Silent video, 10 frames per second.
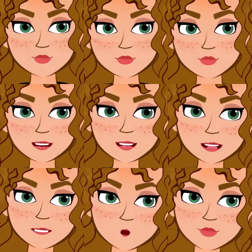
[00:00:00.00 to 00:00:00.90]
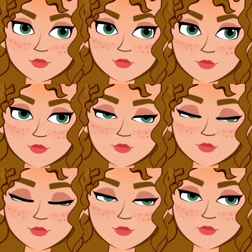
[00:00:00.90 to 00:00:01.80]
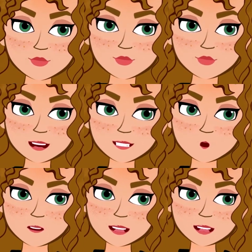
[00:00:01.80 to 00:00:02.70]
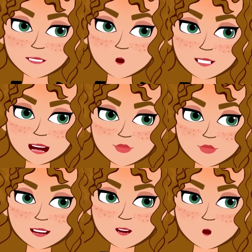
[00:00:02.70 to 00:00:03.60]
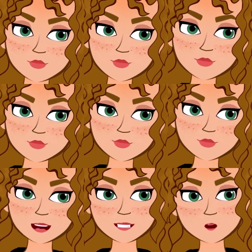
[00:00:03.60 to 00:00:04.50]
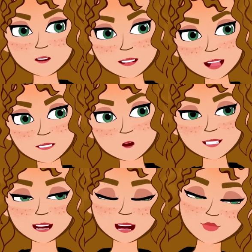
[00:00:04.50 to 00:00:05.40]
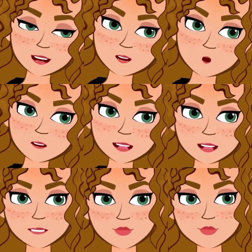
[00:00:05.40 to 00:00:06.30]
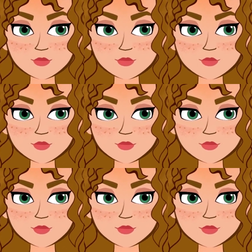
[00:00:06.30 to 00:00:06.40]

"Helen," I said, "how dare you do this to me? I thought we were like sisters to each other."